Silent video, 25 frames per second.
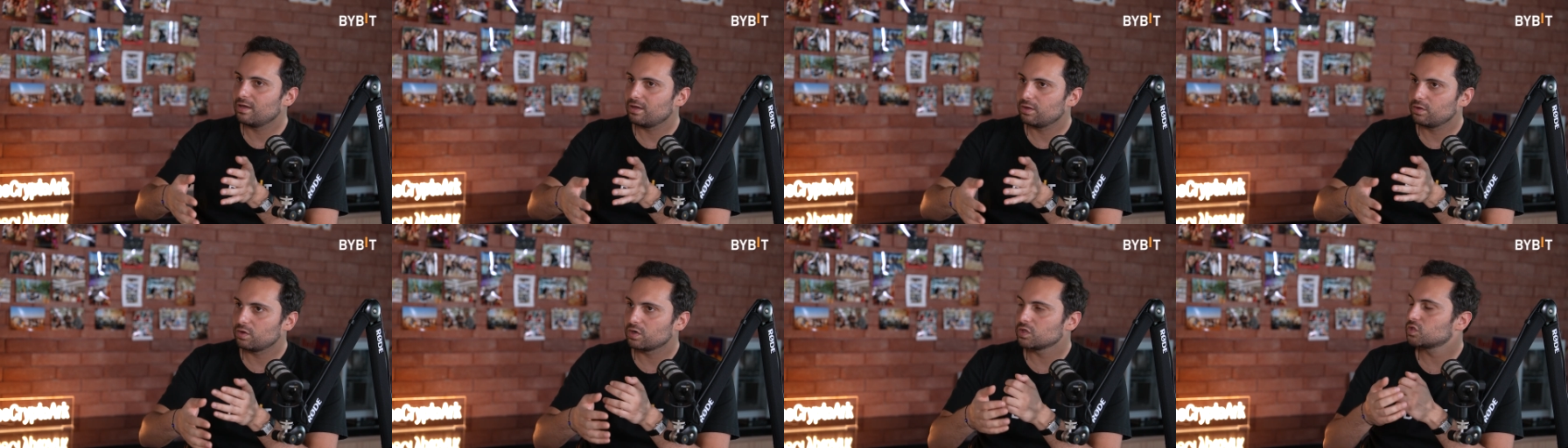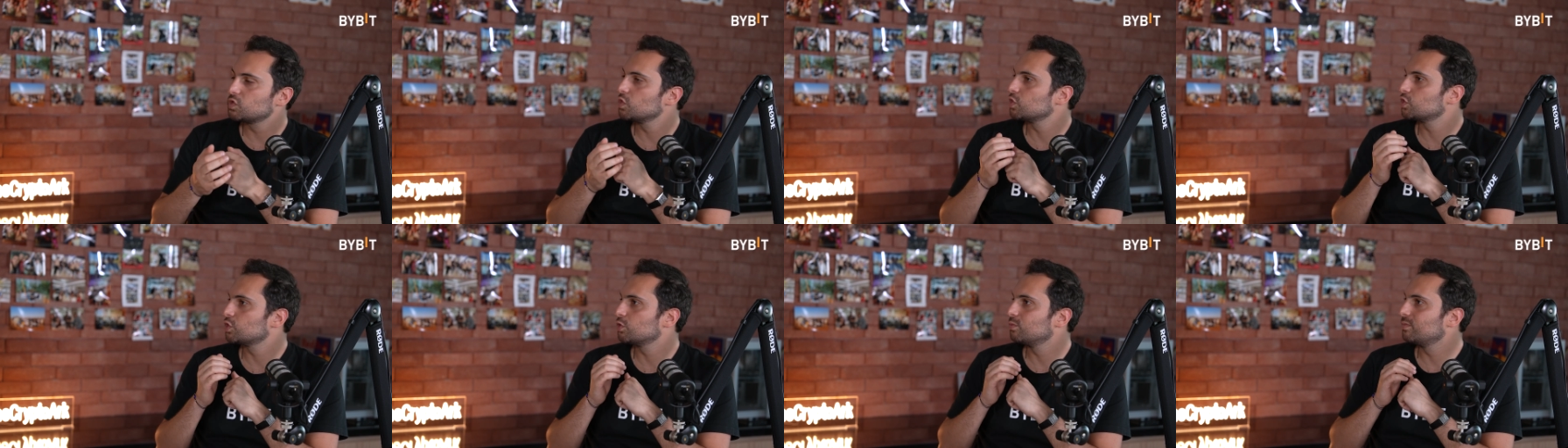your
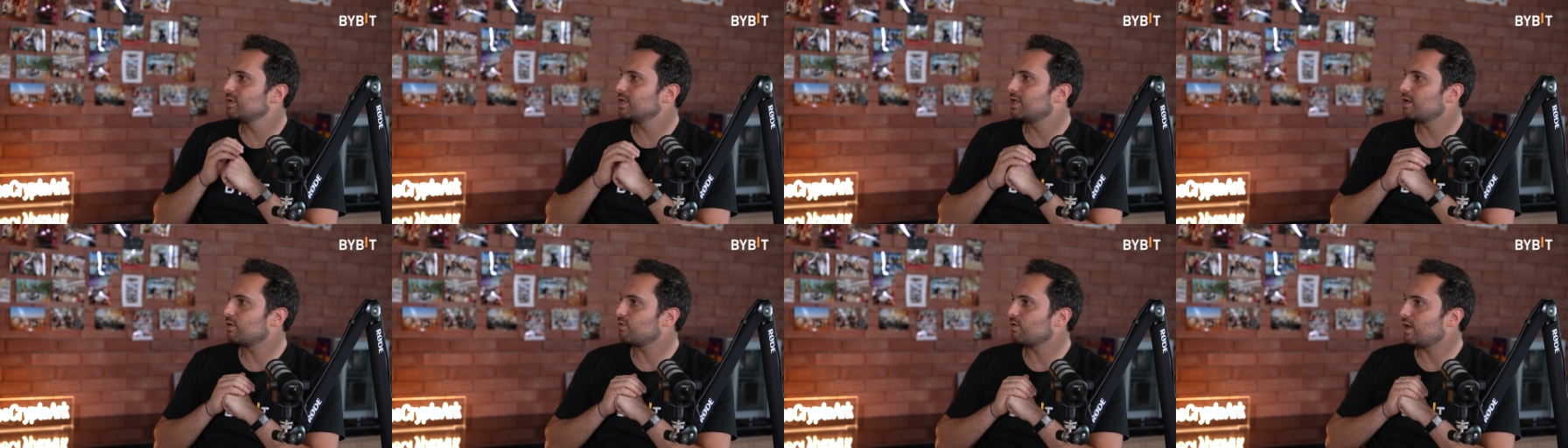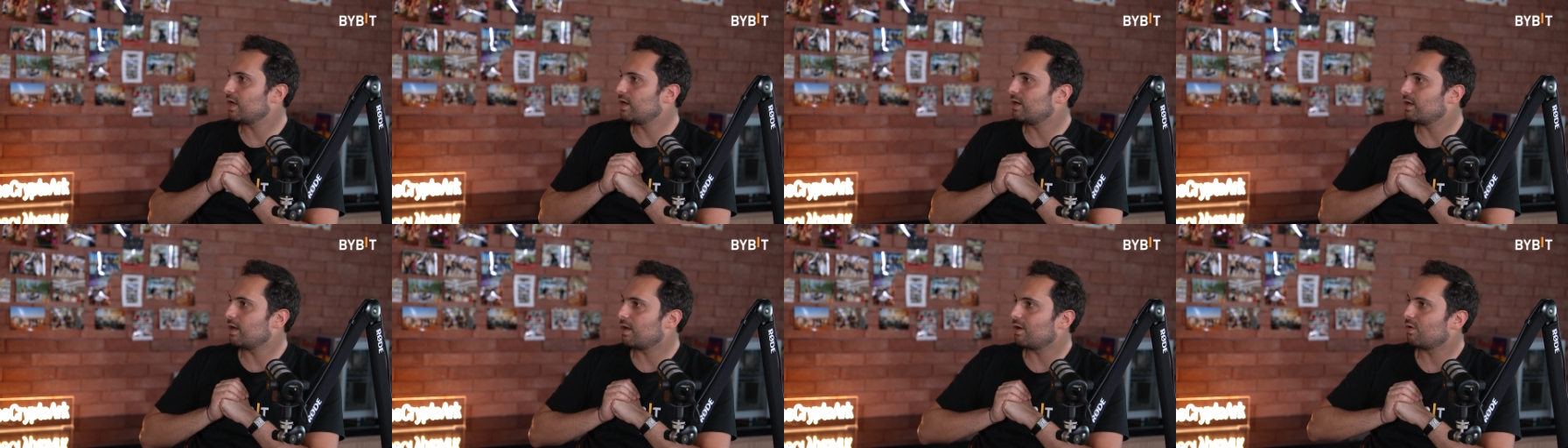social media
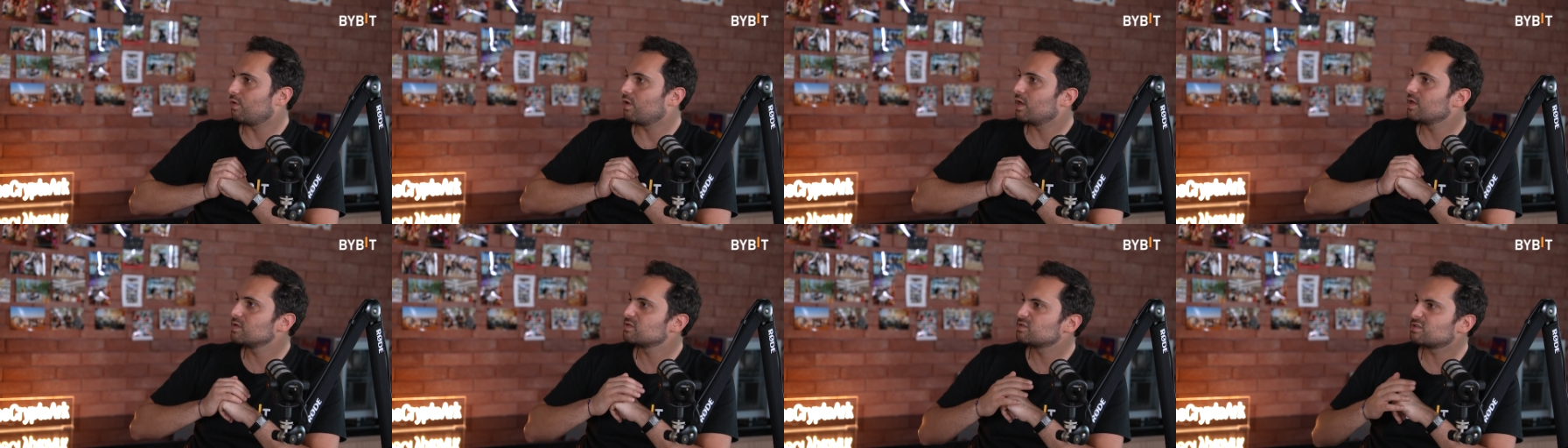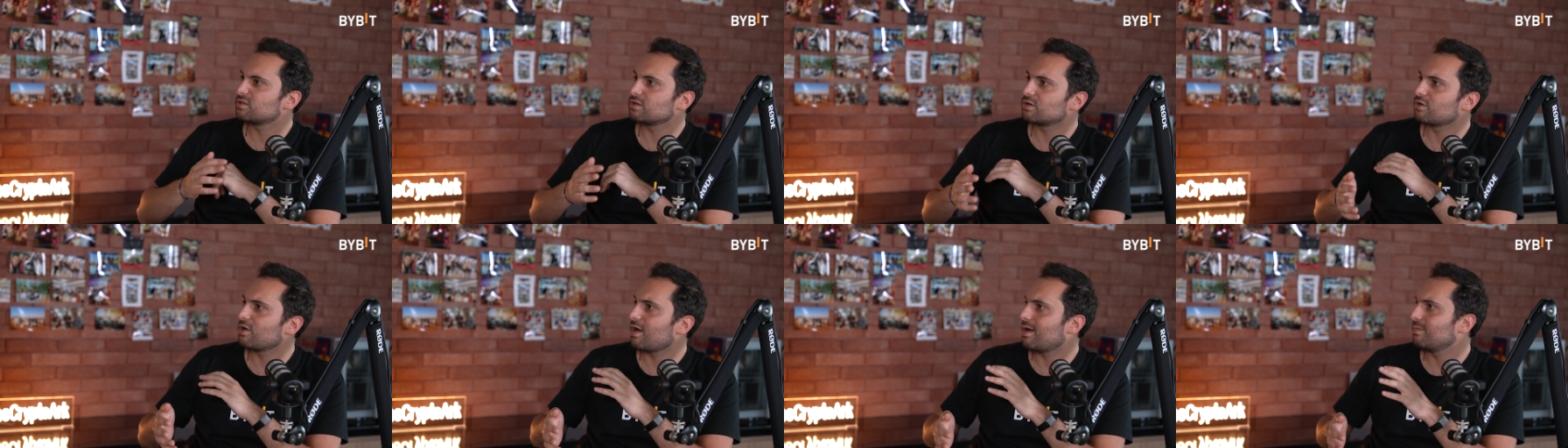right now:
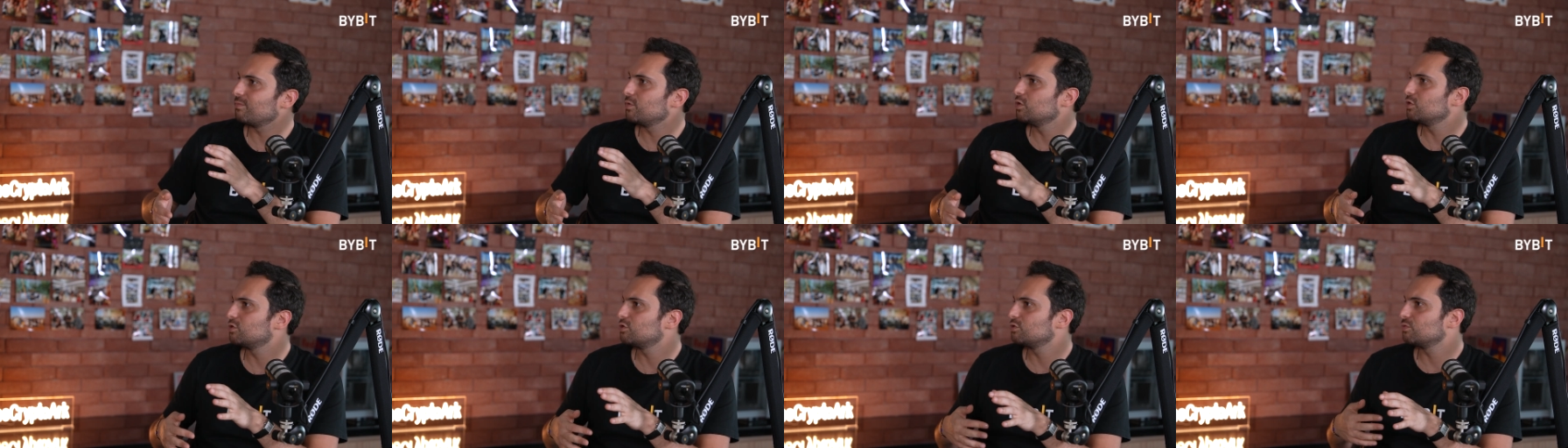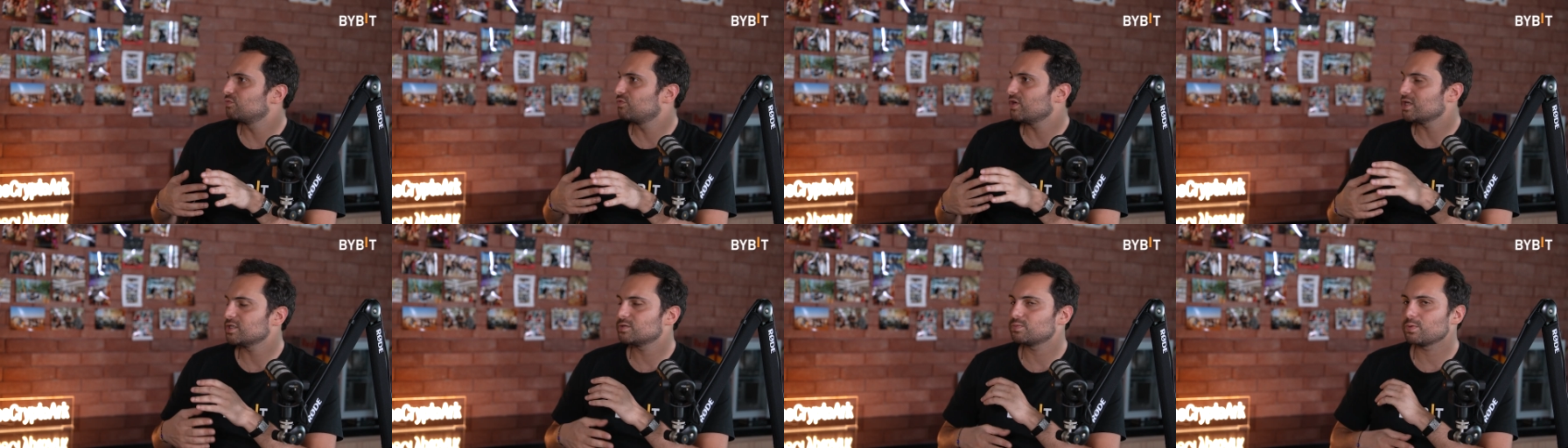Instagram, YouTube,
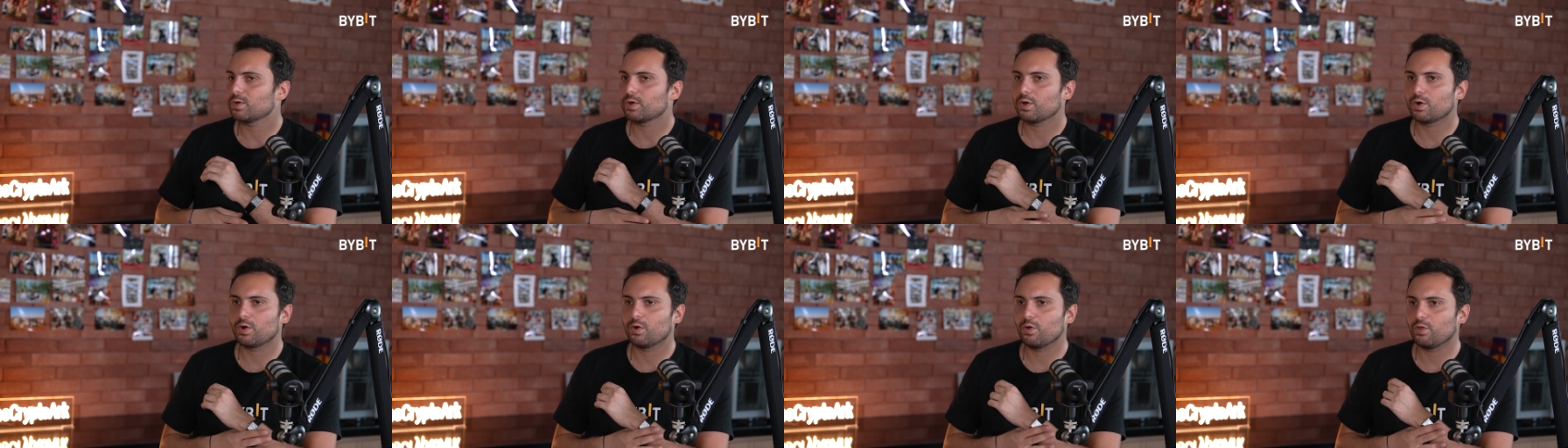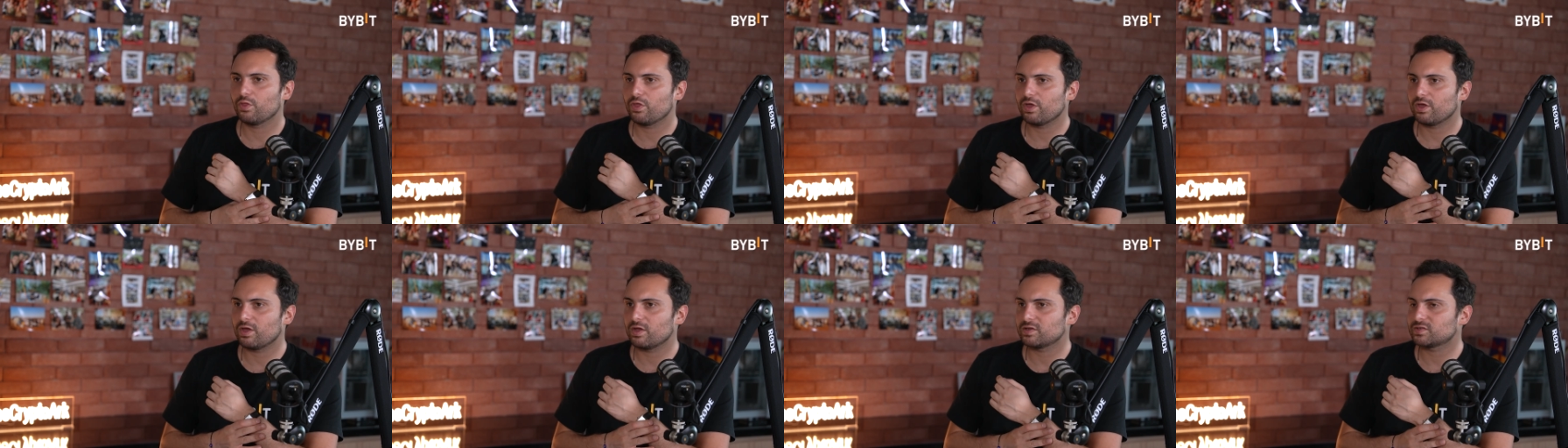Facebook, and all
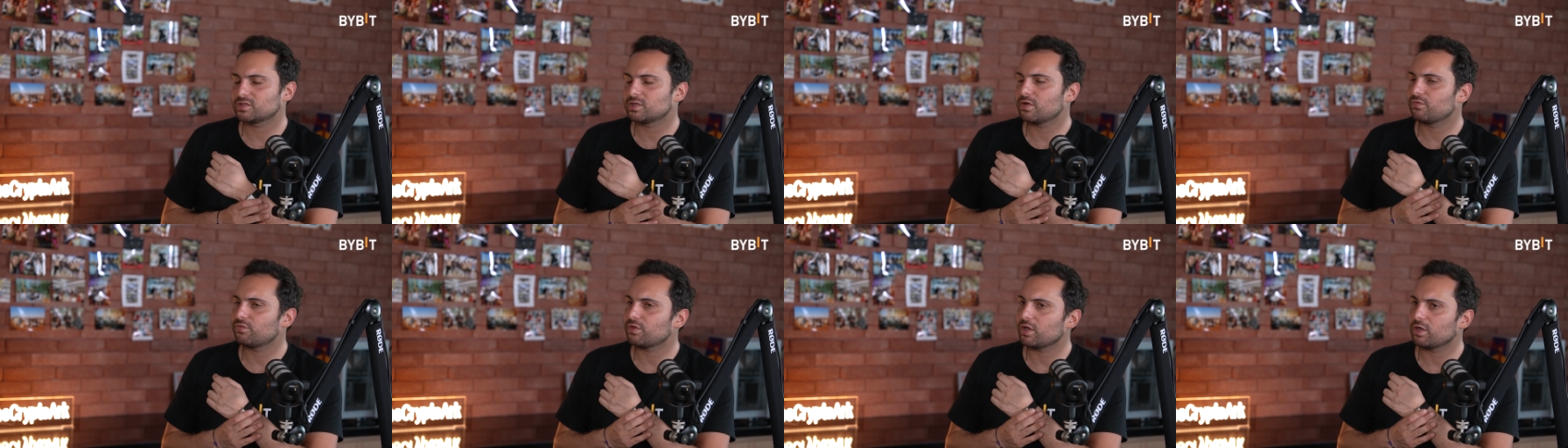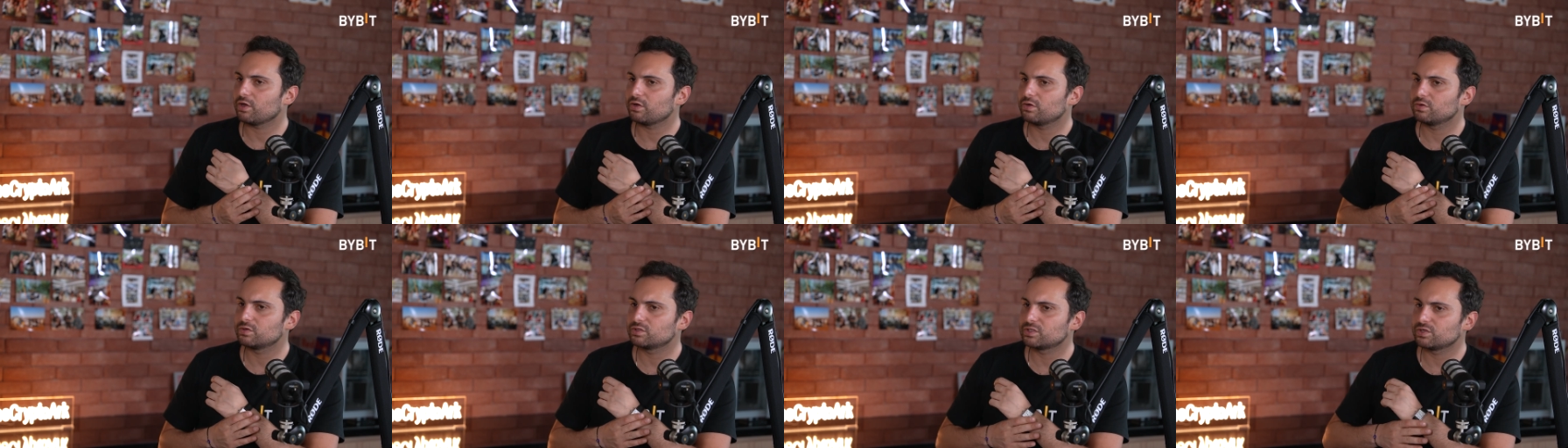the stuff that
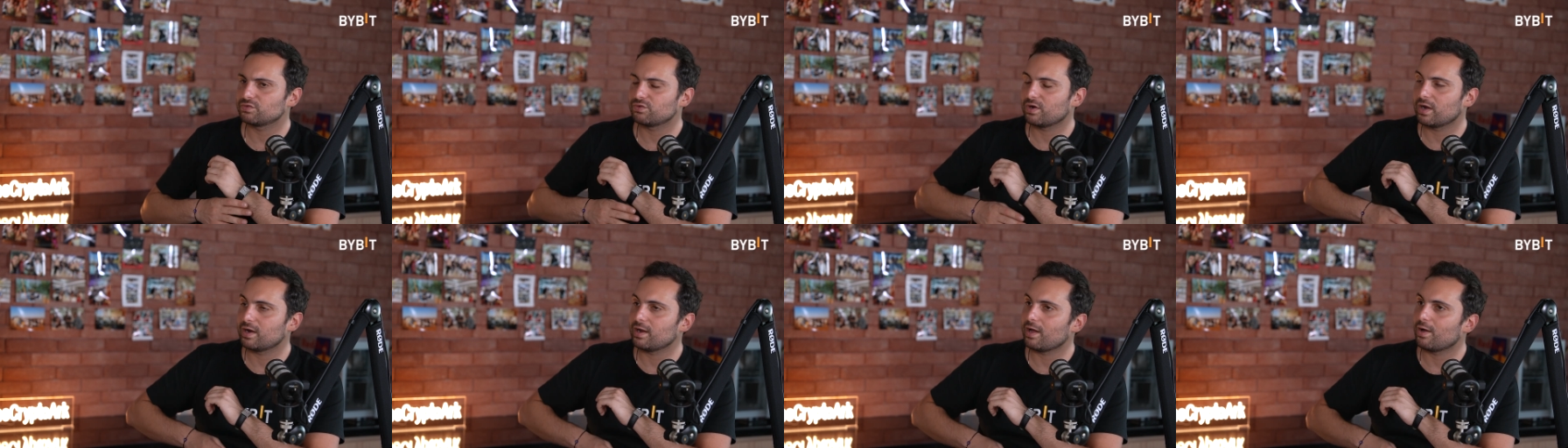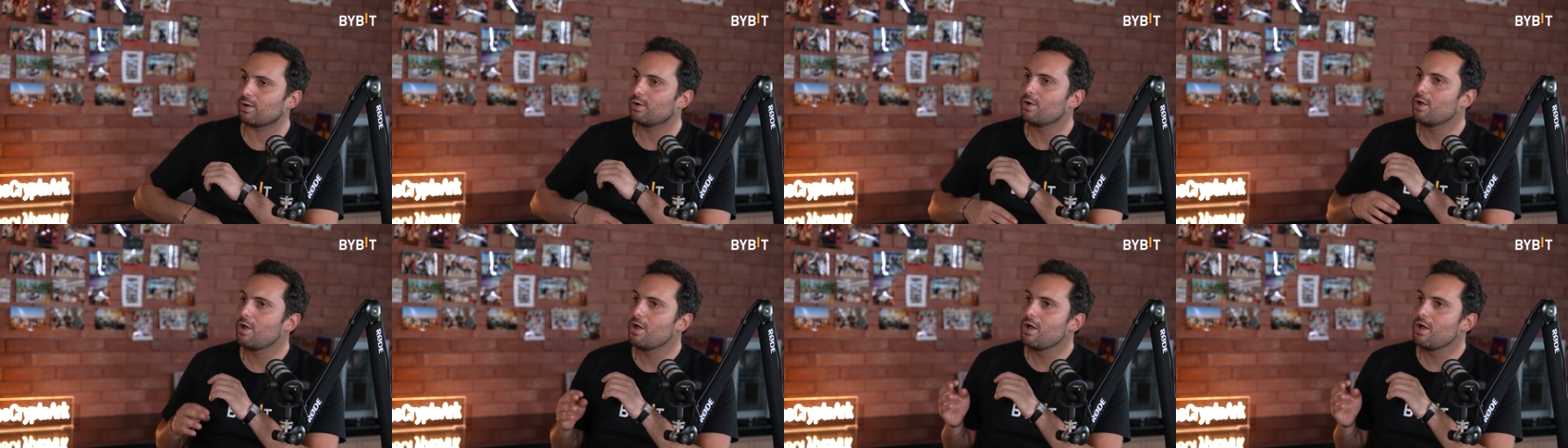you're using right now.